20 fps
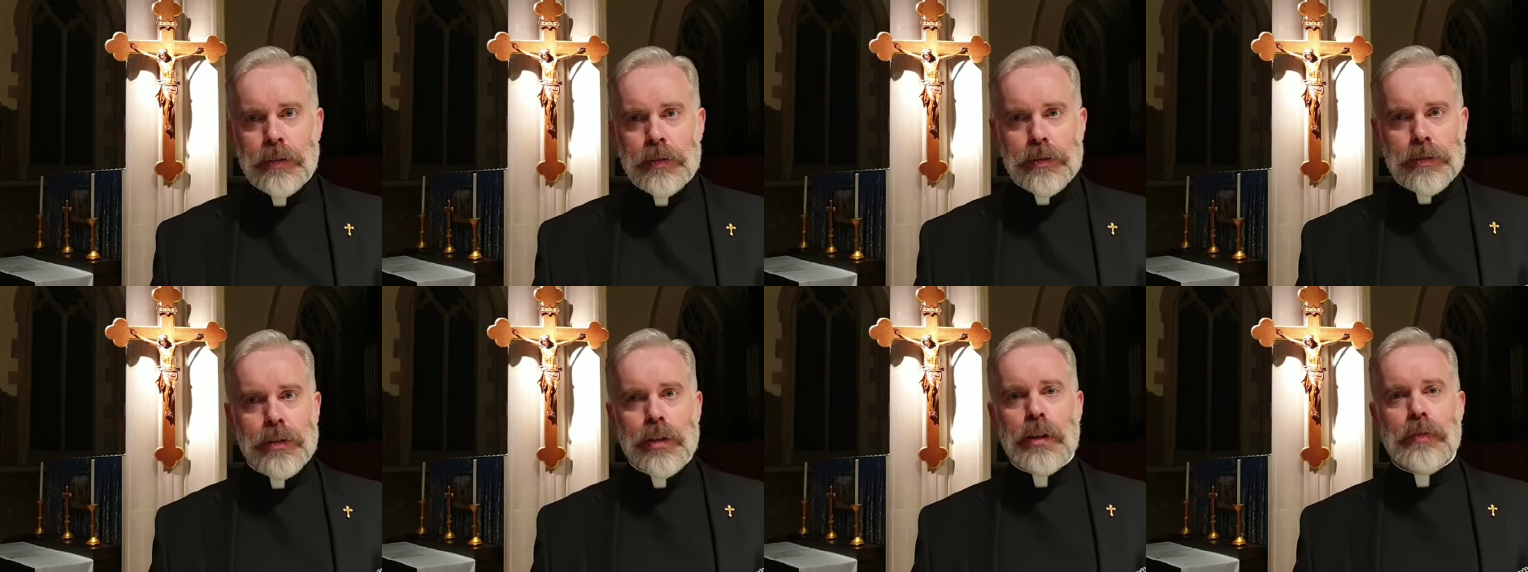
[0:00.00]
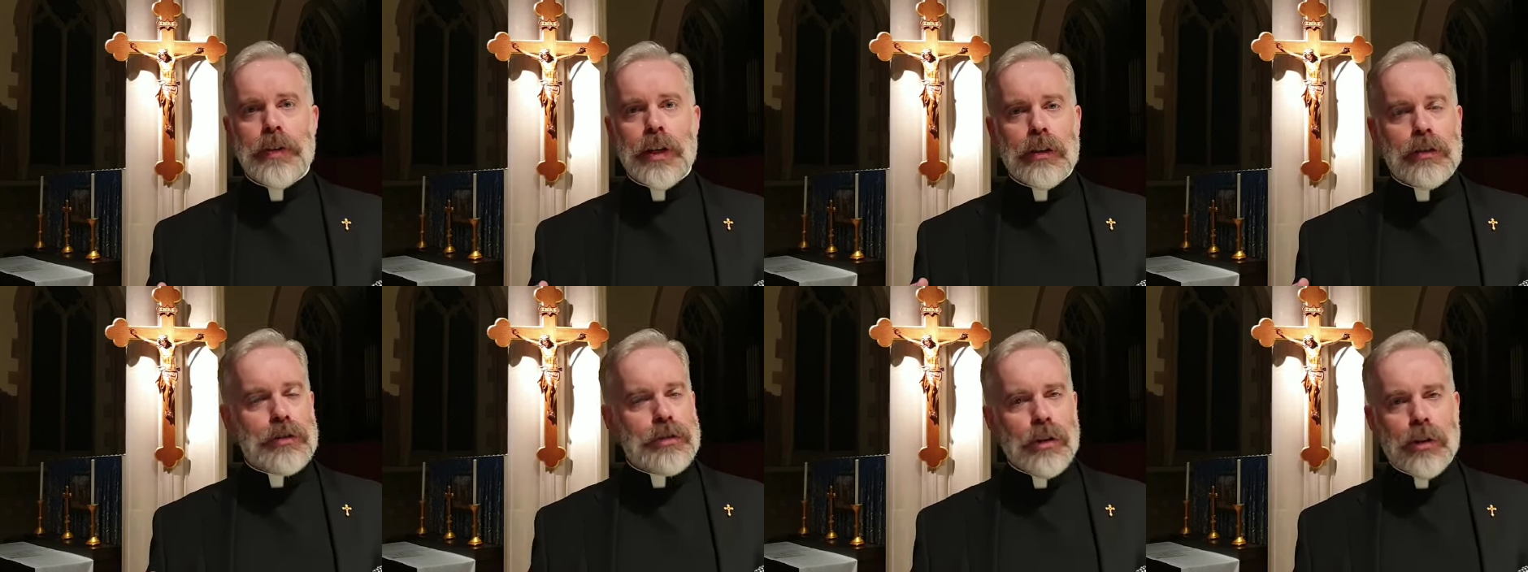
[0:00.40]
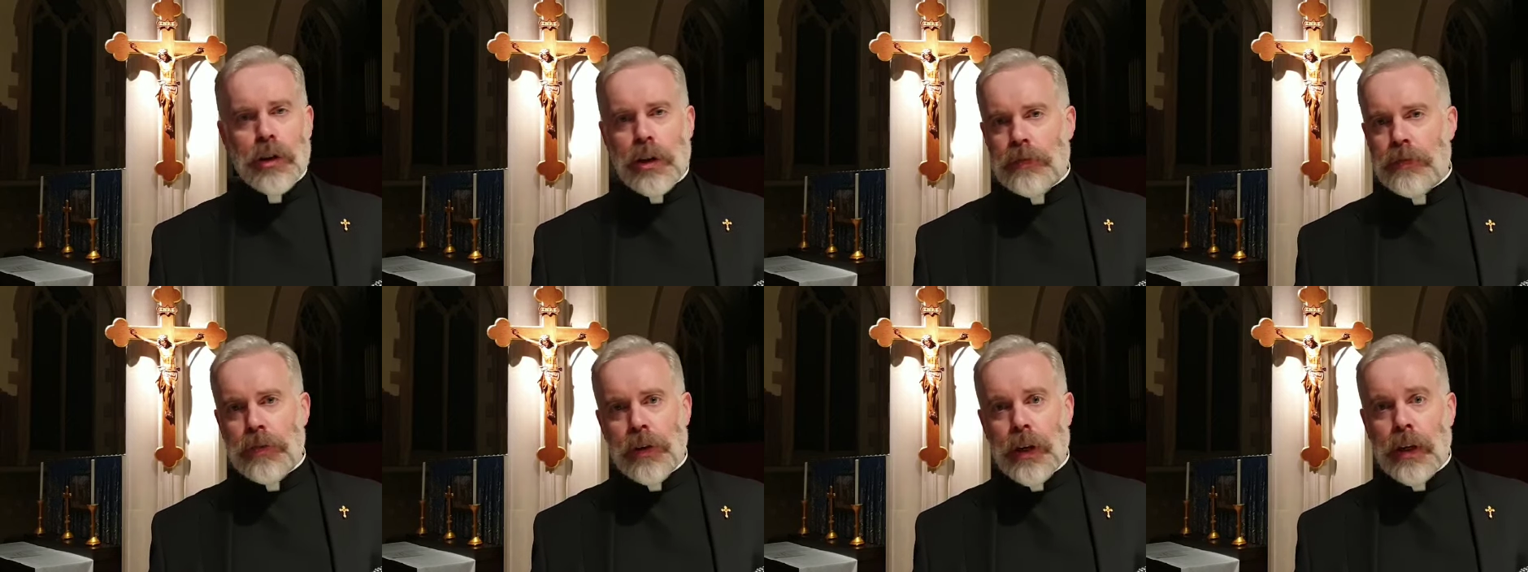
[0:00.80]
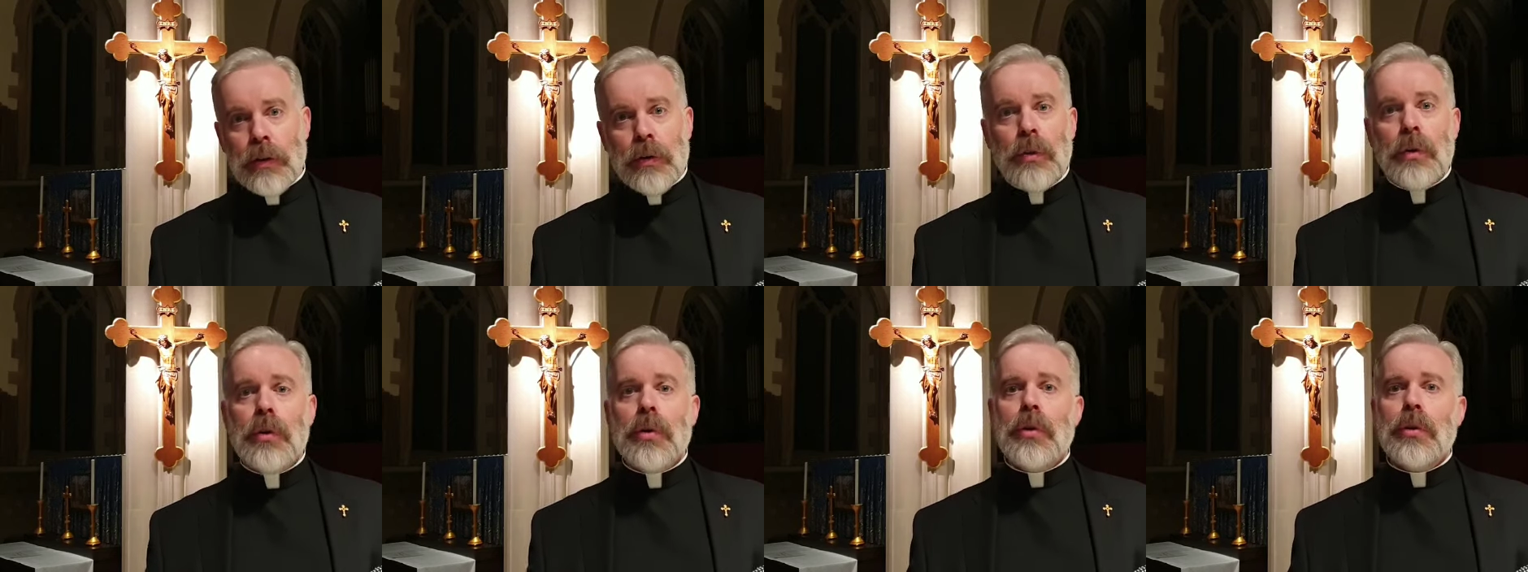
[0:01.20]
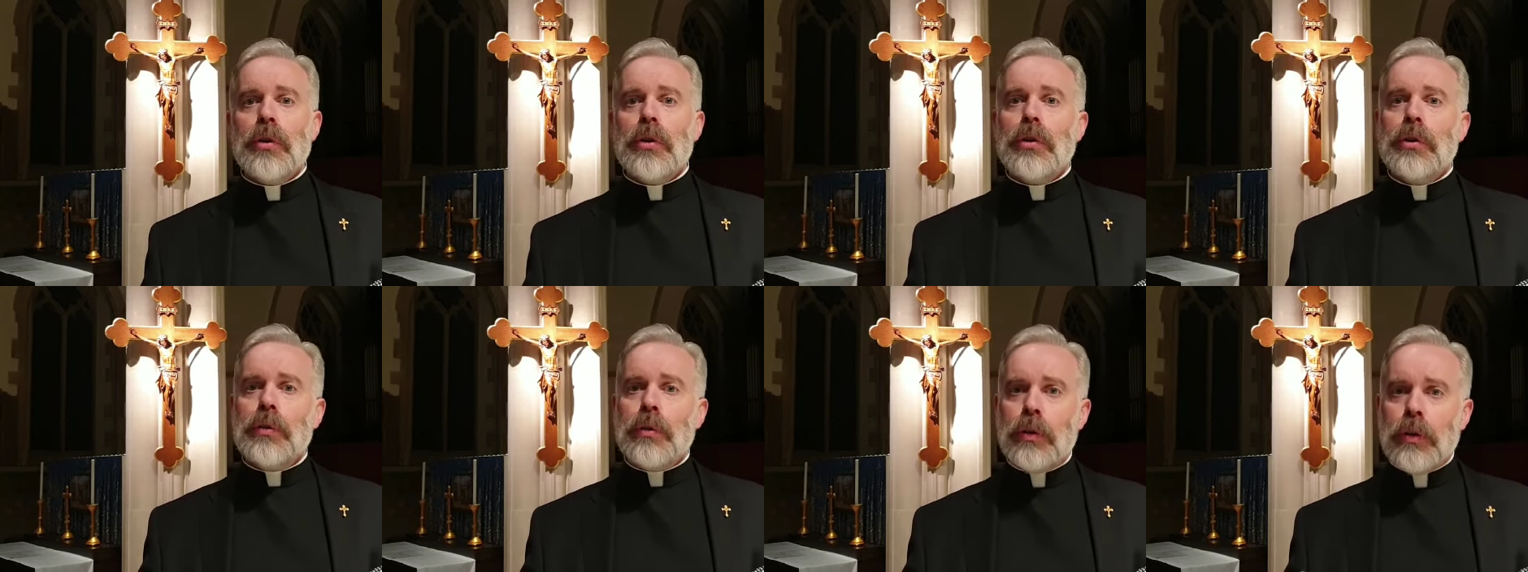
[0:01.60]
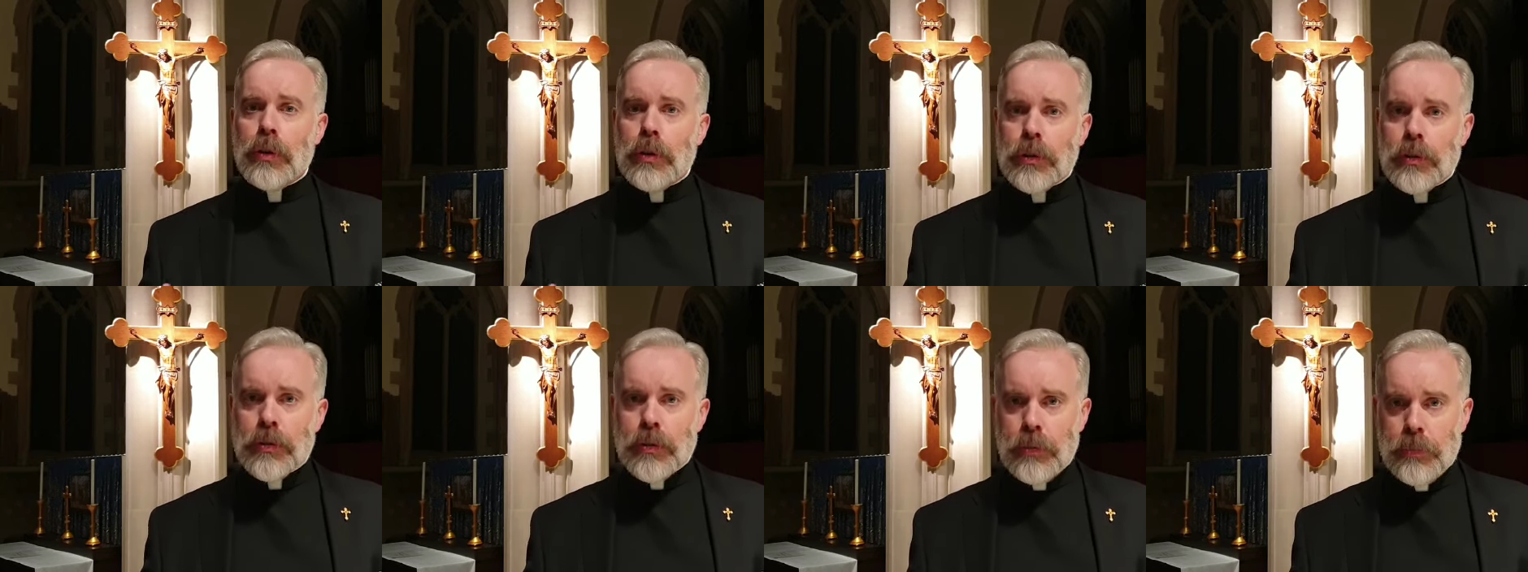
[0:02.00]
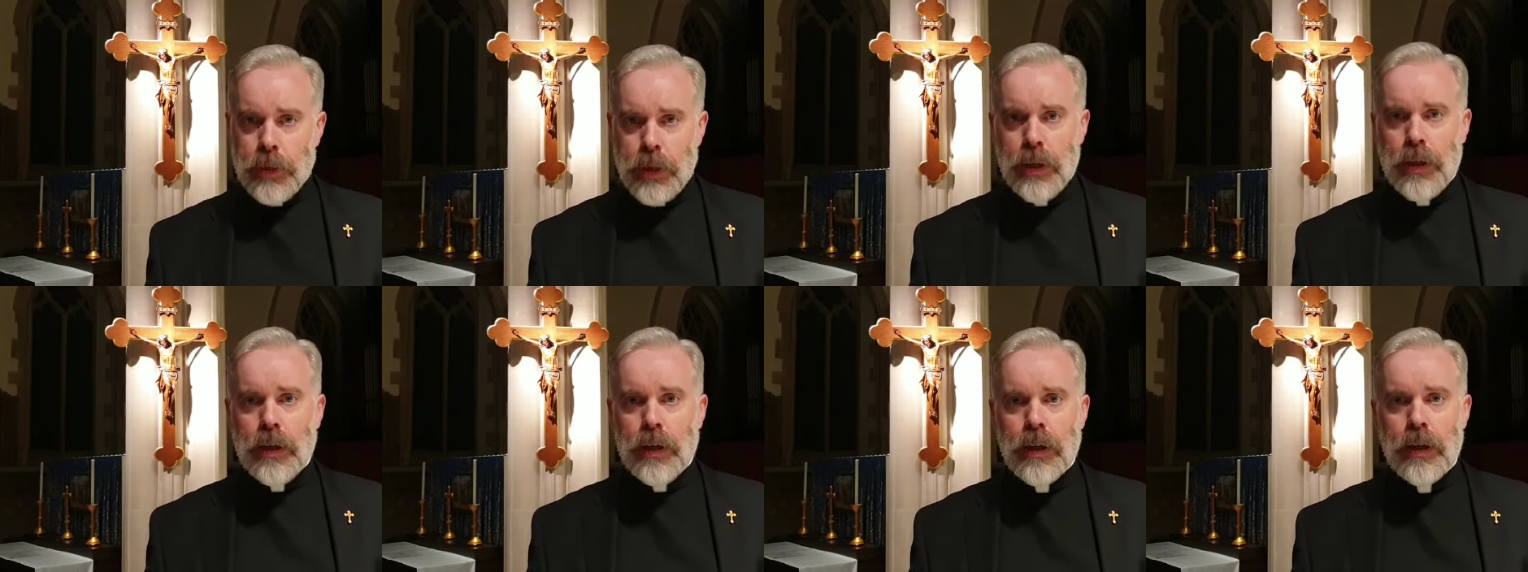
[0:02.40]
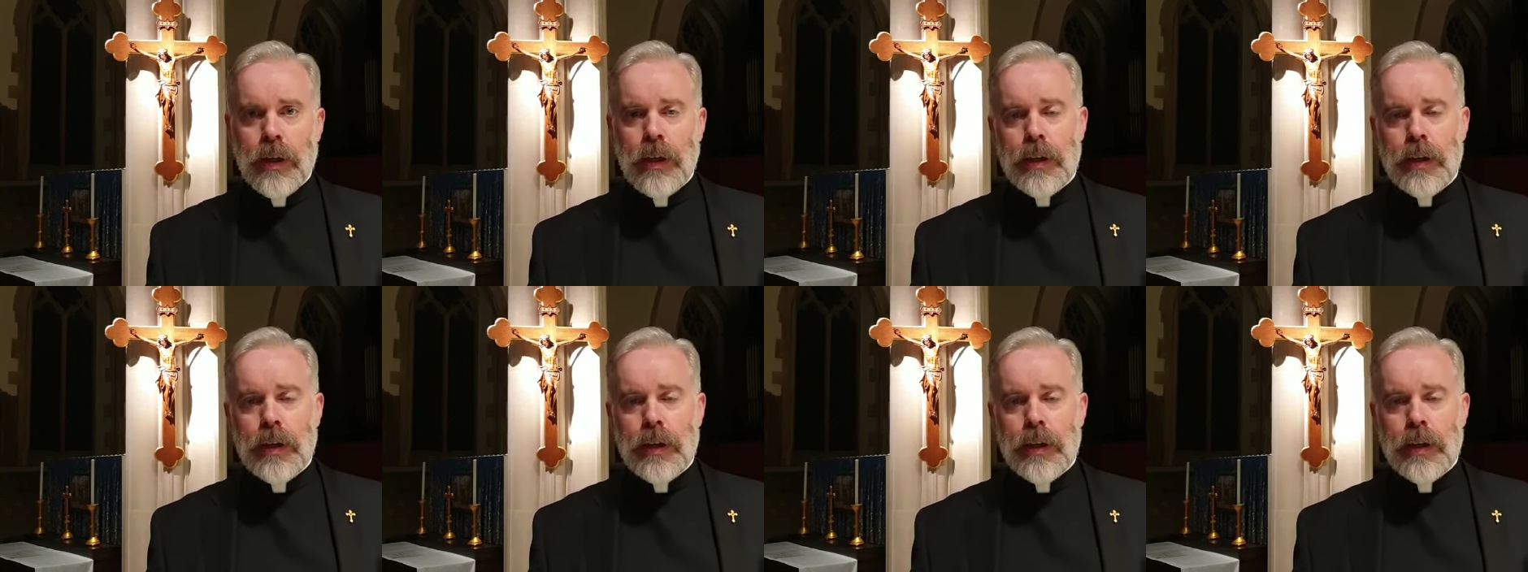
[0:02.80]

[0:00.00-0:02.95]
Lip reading: serving joyfully all who look to me